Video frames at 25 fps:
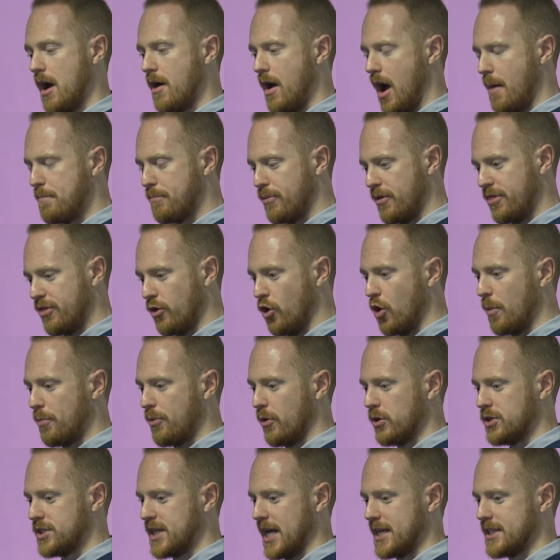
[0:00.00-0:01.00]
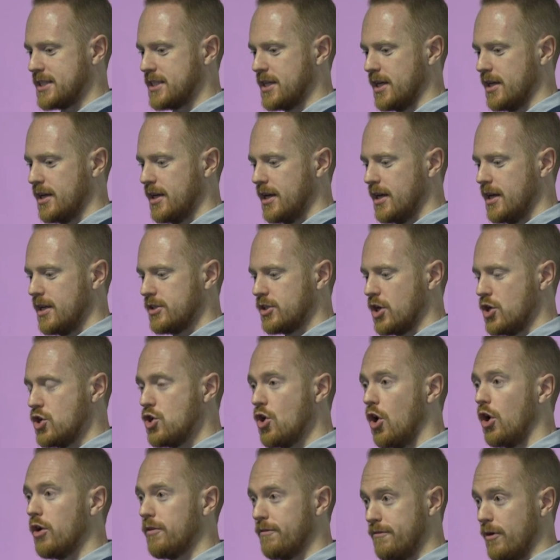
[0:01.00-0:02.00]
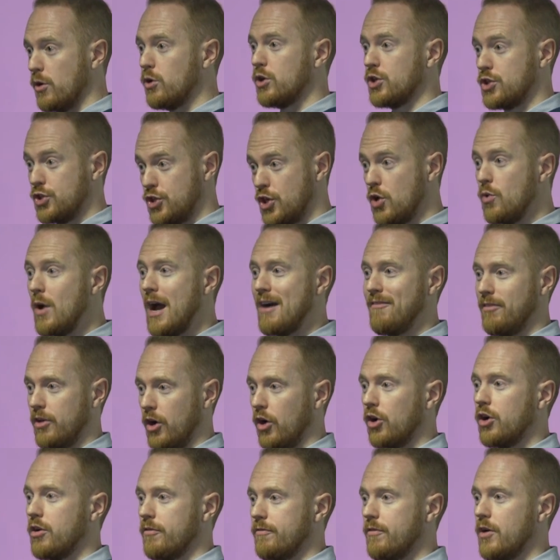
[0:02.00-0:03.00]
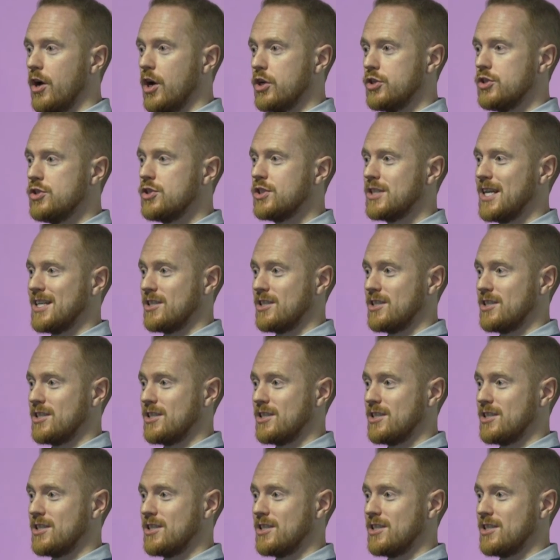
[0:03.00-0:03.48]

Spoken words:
a thought process to not focus too heavily on conversions.